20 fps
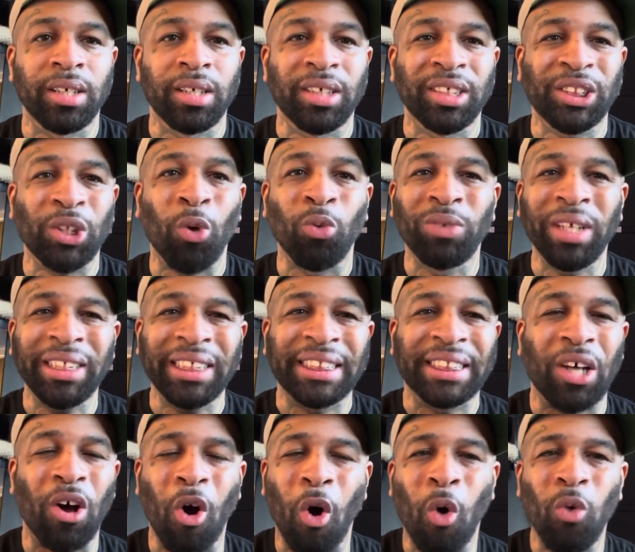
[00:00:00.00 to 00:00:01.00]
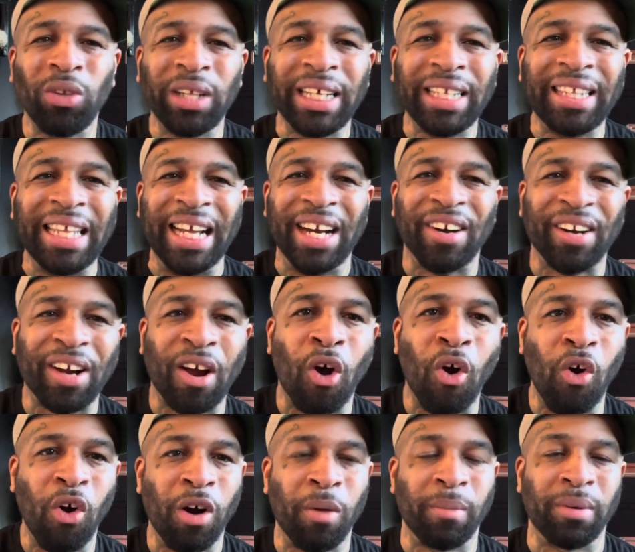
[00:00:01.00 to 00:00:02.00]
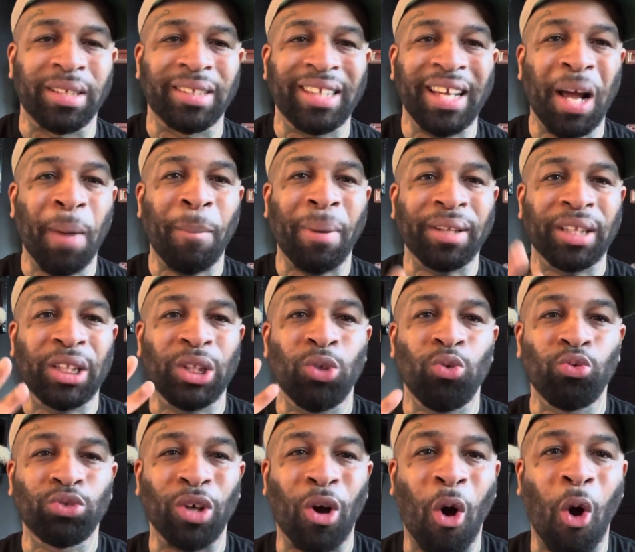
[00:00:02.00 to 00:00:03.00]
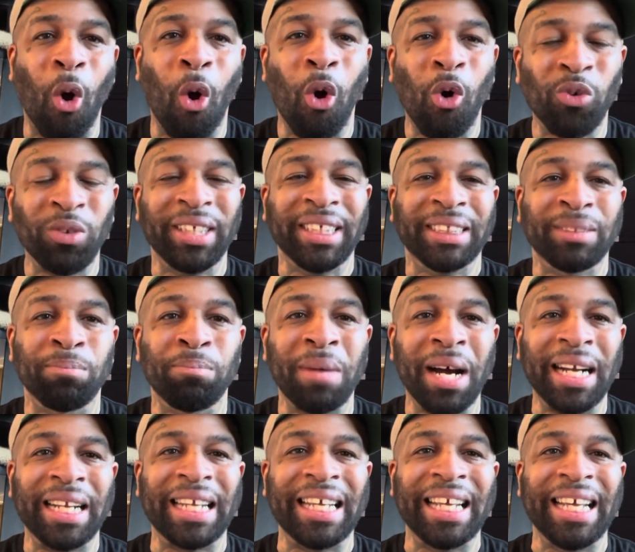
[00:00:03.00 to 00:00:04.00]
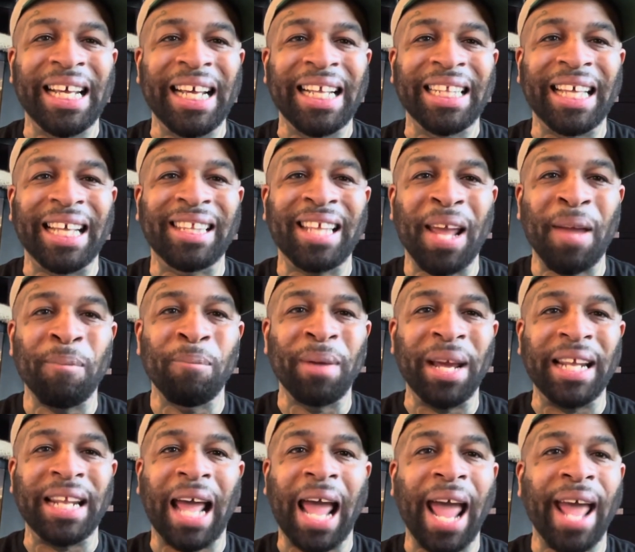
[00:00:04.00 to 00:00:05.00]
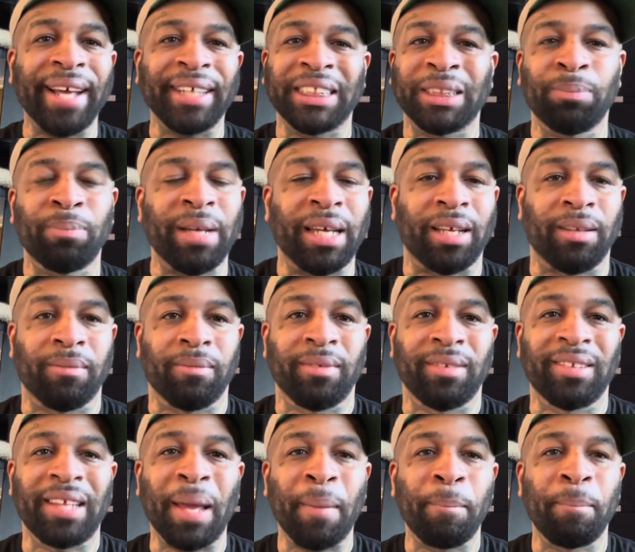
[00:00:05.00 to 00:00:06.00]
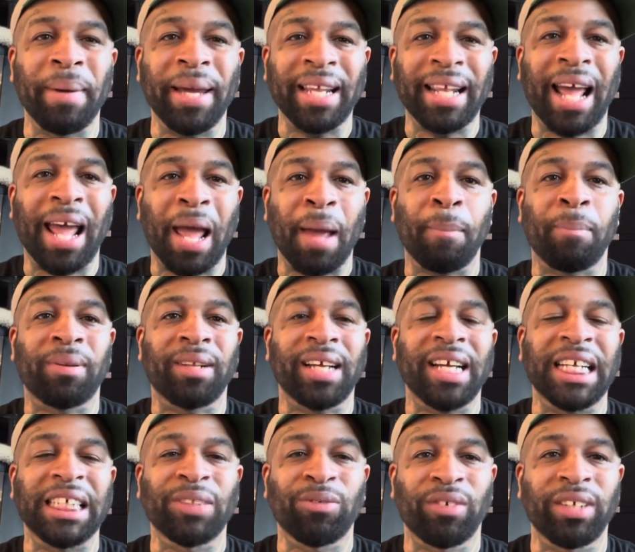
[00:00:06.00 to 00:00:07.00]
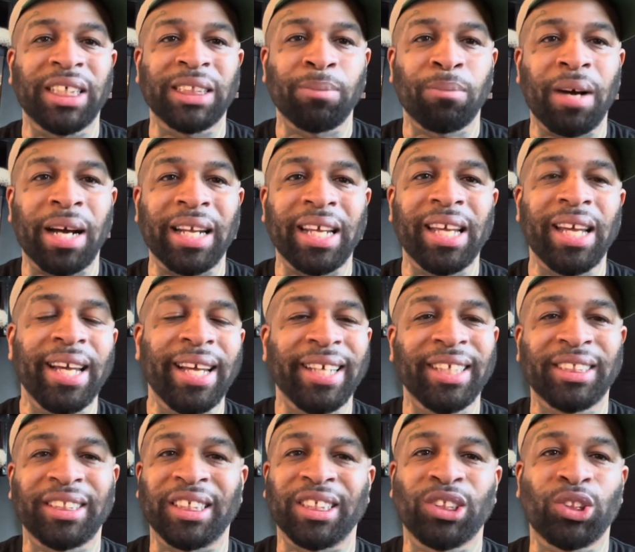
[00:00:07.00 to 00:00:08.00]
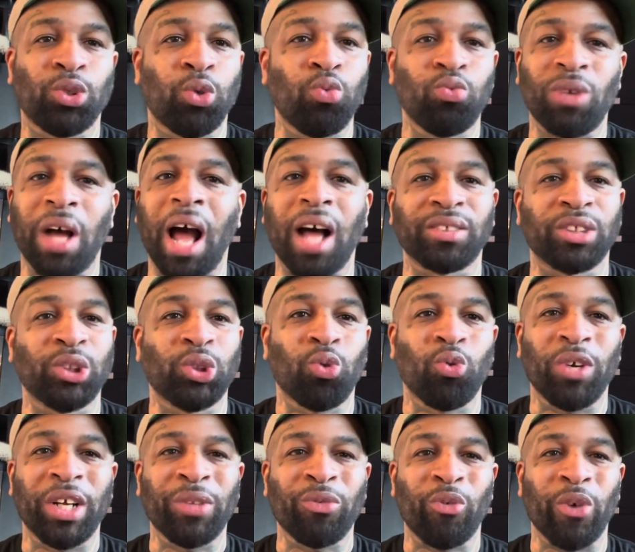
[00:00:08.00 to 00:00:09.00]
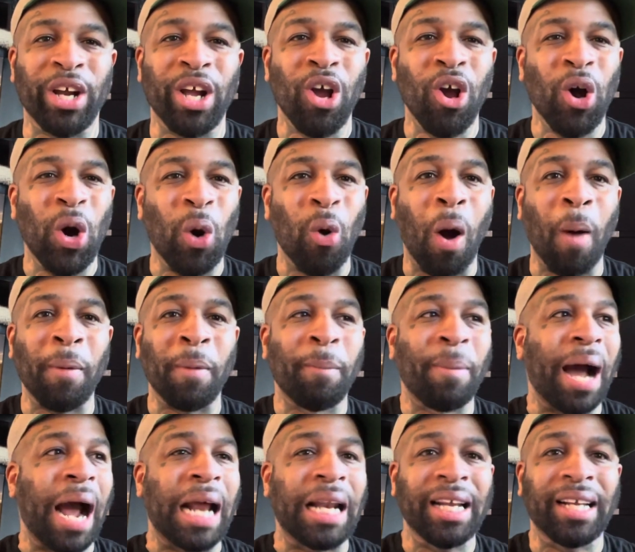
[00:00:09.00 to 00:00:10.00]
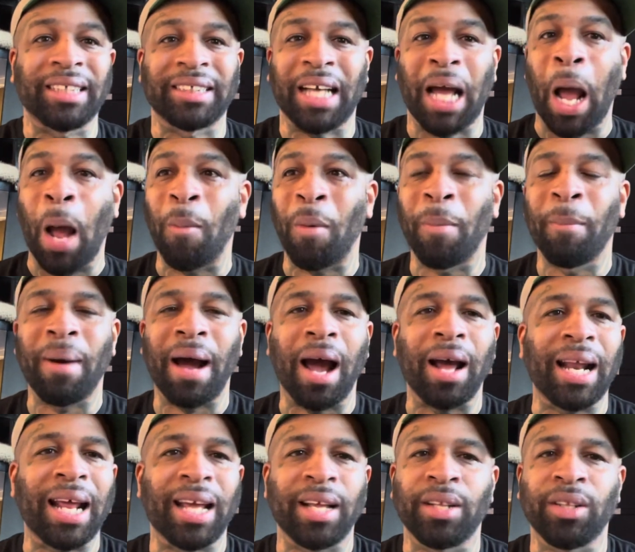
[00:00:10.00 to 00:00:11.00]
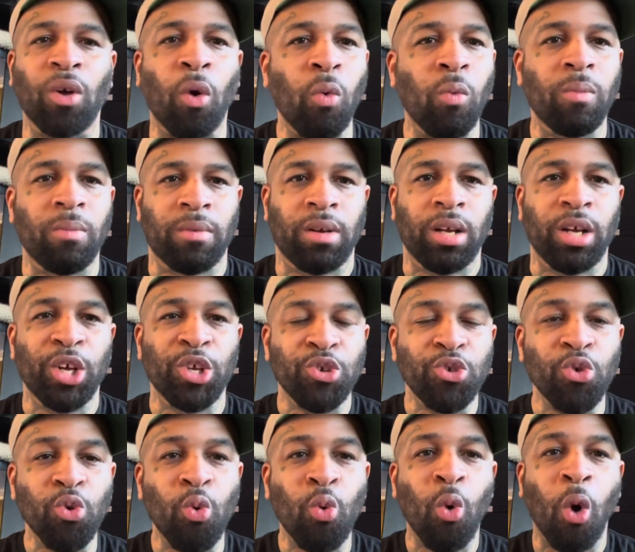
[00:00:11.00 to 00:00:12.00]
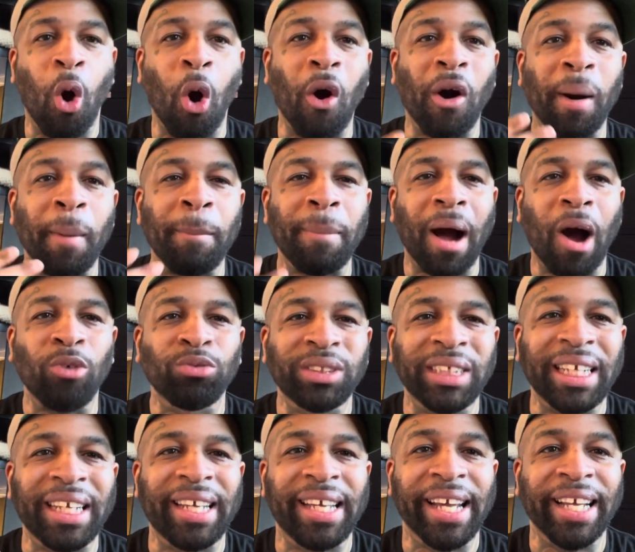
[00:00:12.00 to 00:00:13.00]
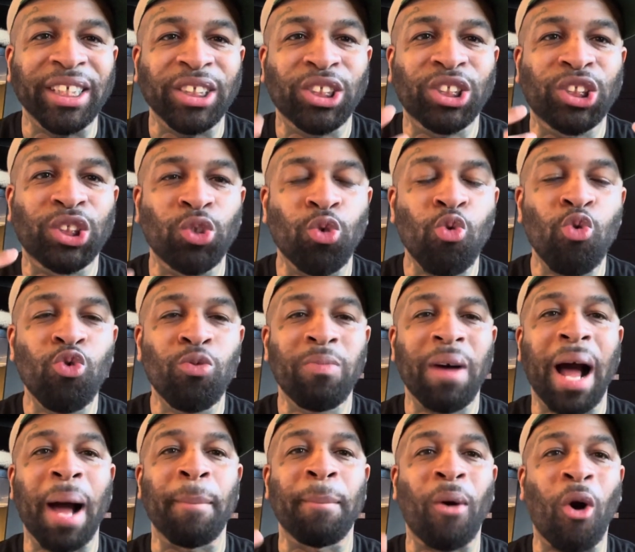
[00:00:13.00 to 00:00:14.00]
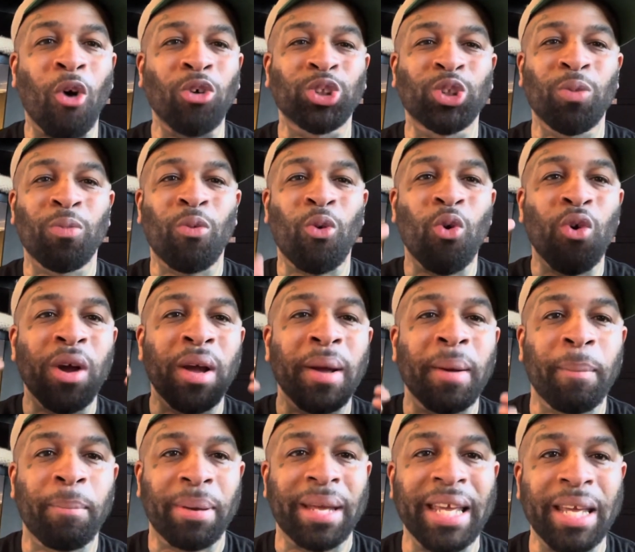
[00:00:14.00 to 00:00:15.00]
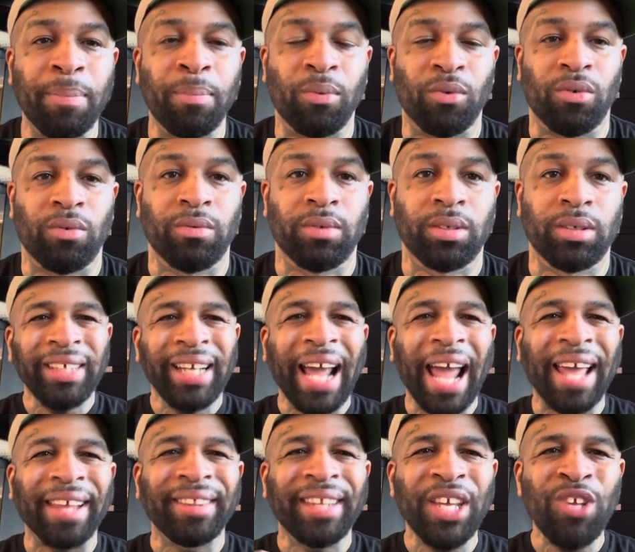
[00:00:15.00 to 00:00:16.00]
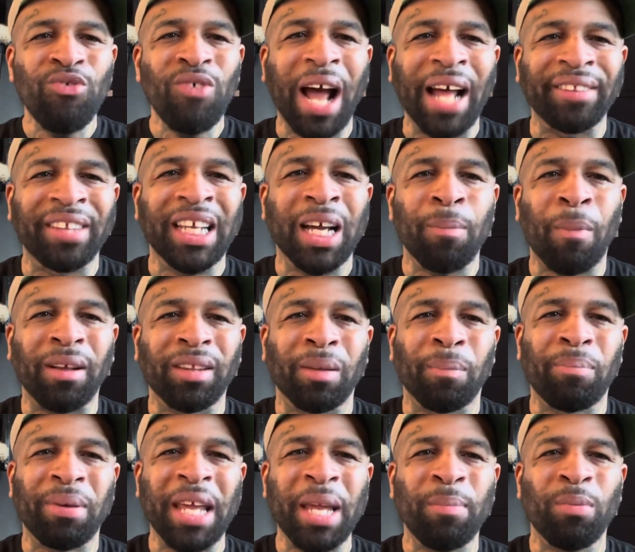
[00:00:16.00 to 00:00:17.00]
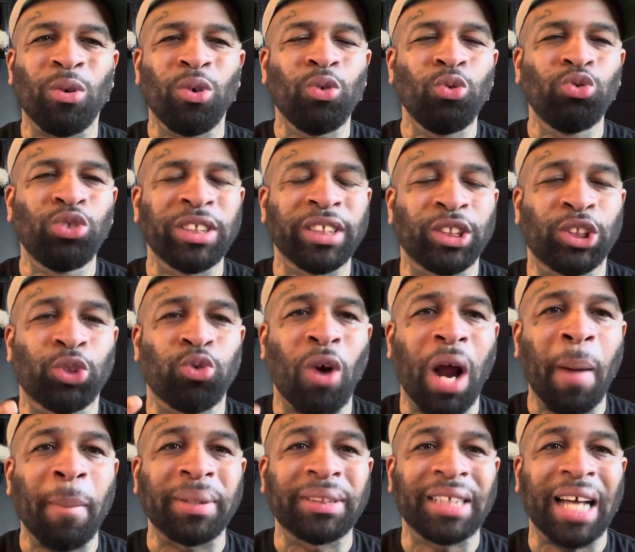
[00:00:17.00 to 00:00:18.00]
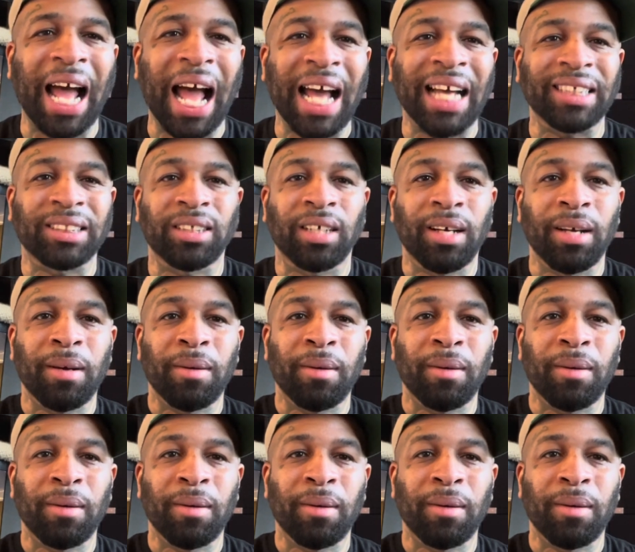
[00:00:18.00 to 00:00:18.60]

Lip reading: So this is only their karma. They're about to lose all this money that they've been had spent. They've been had plans for this money since 2023. Oh, I'm gonna buy this. I'm gonna buy that. Nope. You are about to get sued by multiple people. And then you got to think about the people who just traumatized.